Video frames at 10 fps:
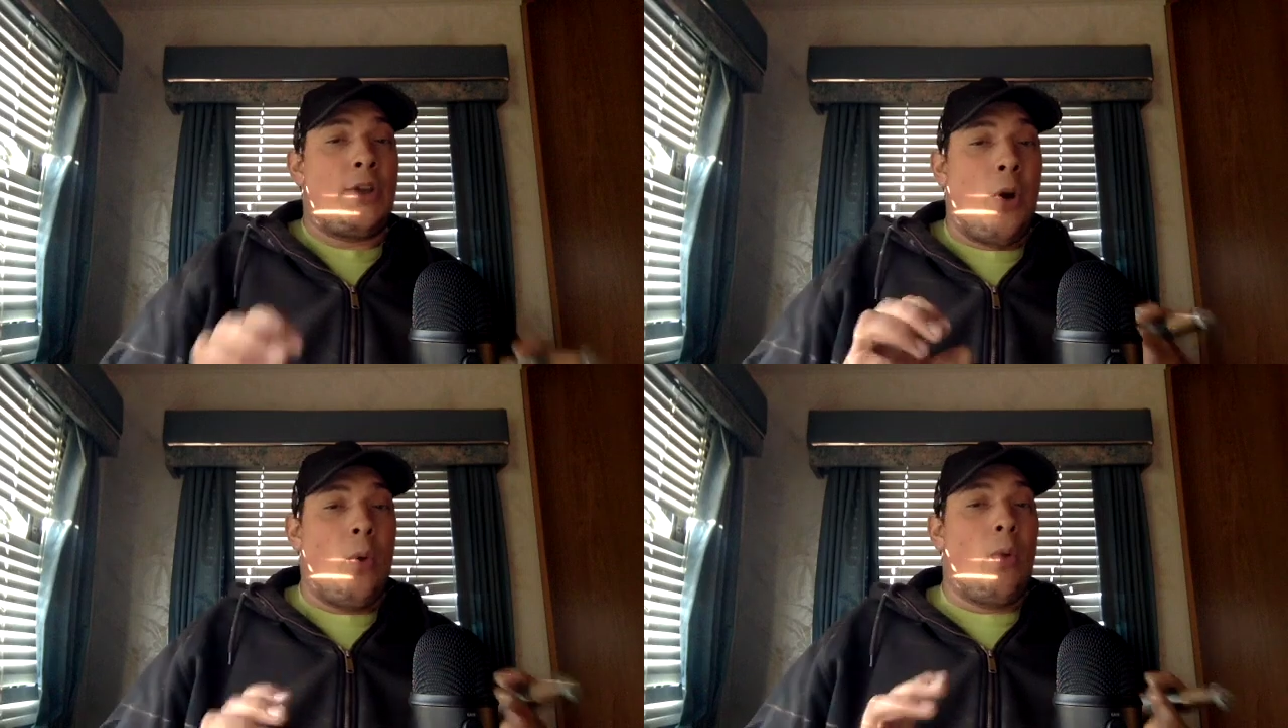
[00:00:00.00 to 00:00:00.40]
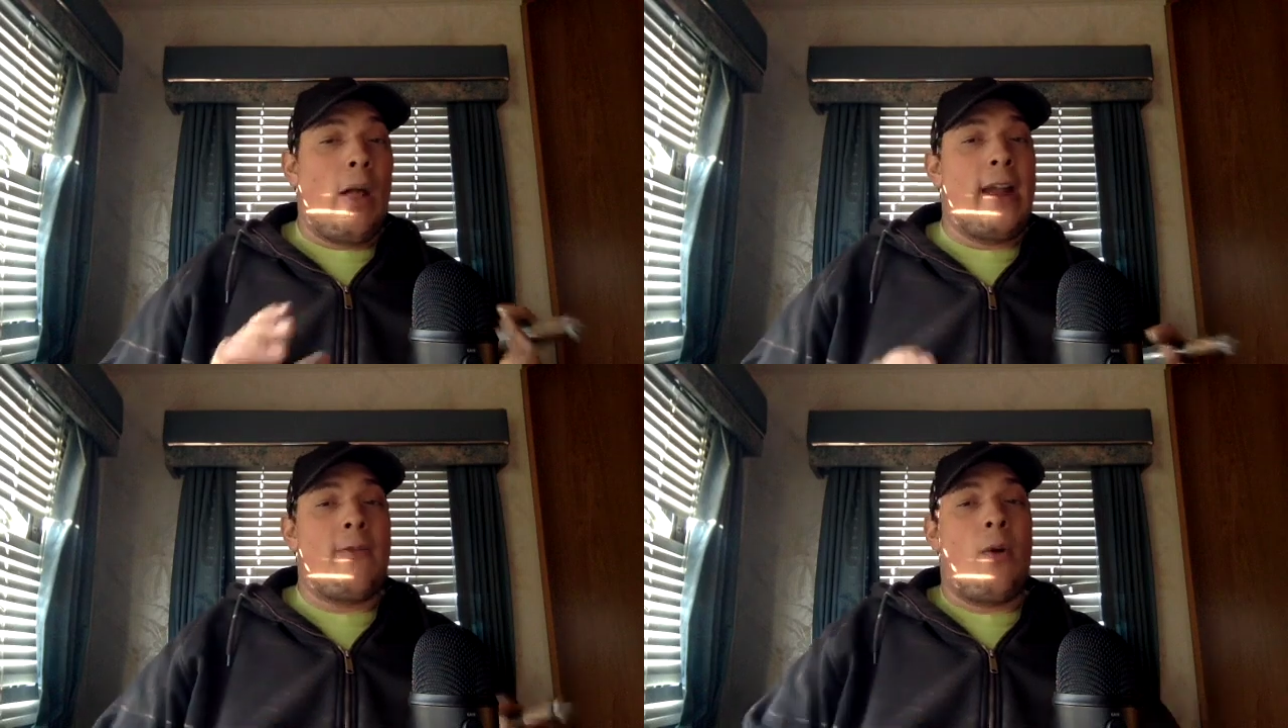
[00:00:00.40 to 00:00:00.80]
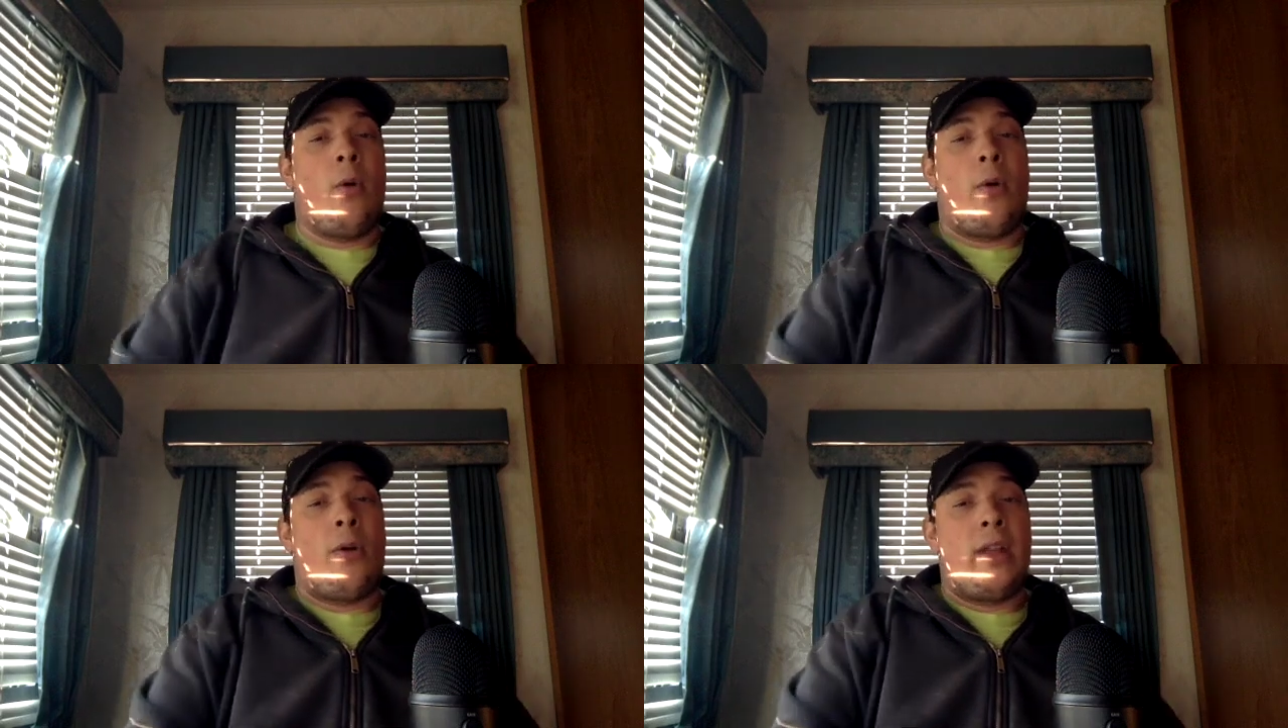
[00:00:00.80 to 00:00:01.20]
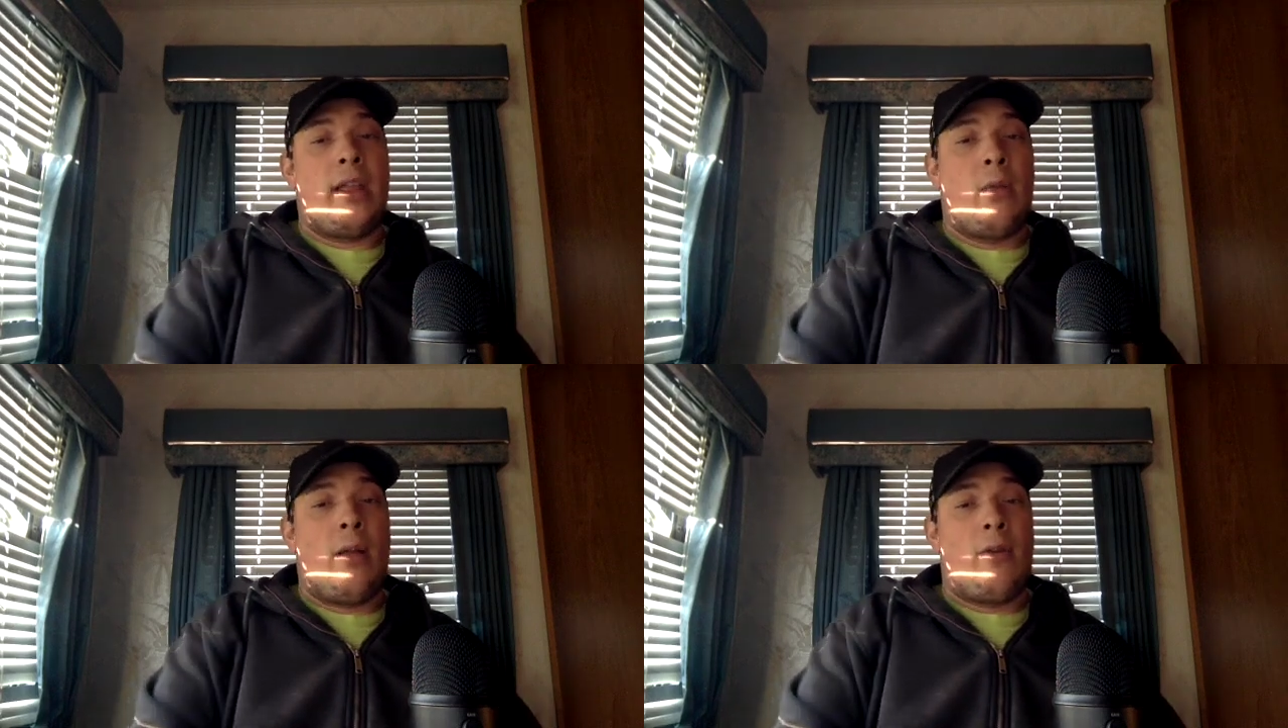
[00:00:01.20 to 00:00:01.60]
don't like the
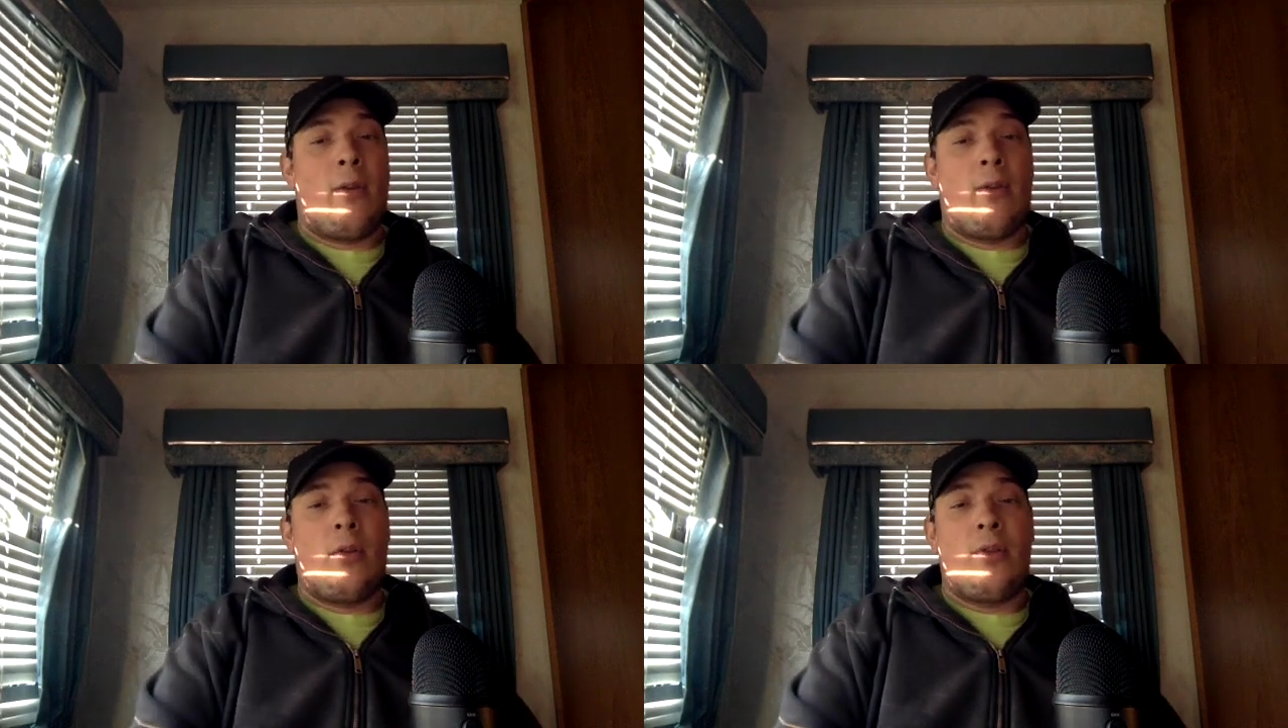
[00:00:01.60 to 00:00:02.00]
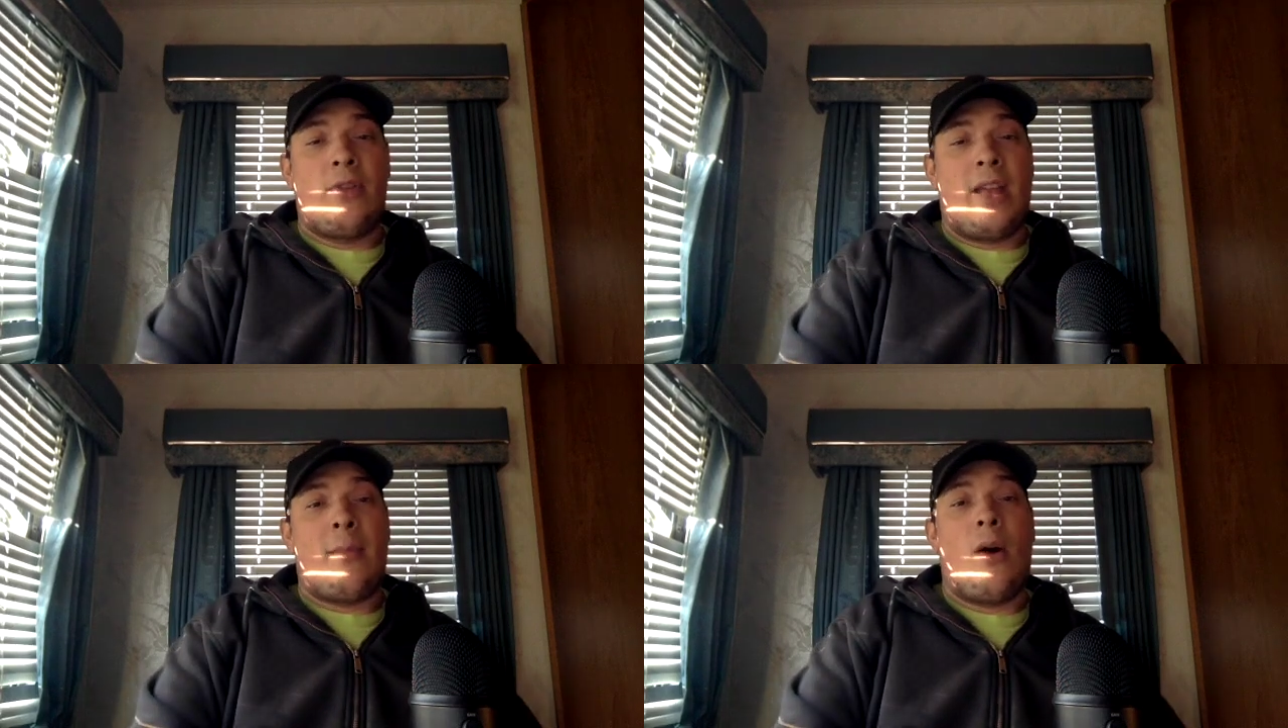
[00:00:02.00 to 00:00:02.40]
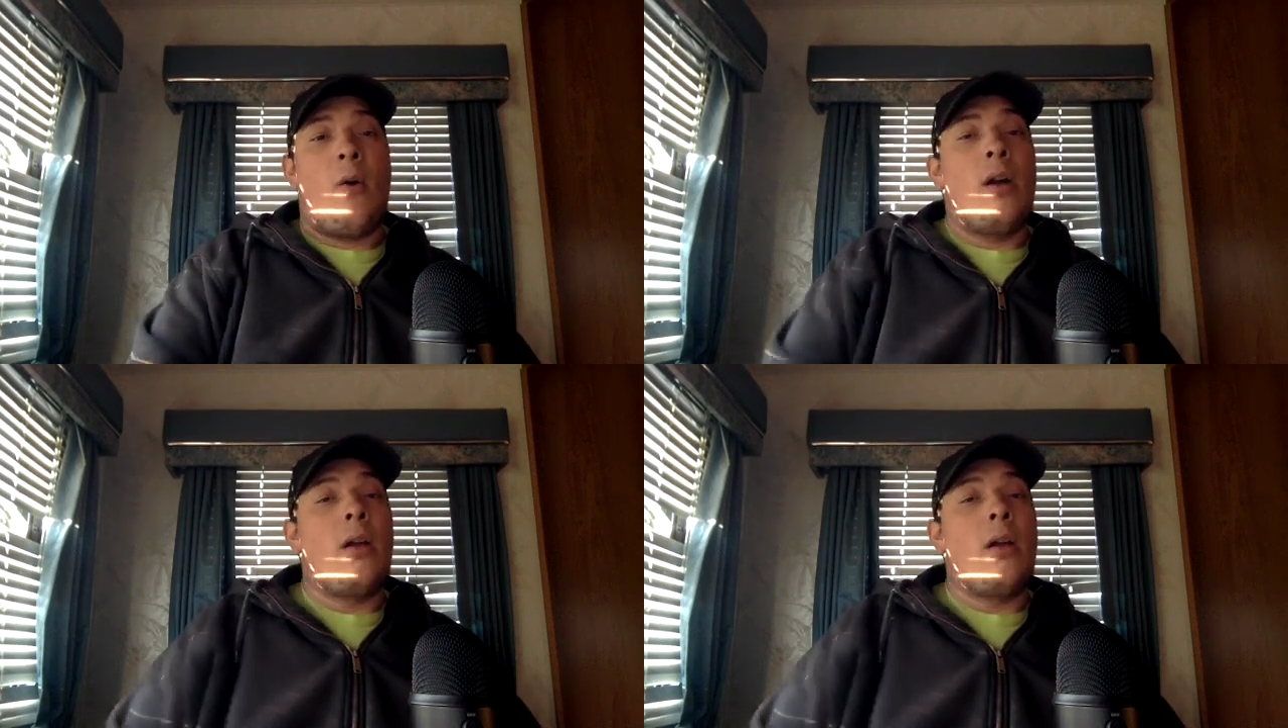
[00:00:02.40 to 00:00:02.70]
Hornady lever revolution ammo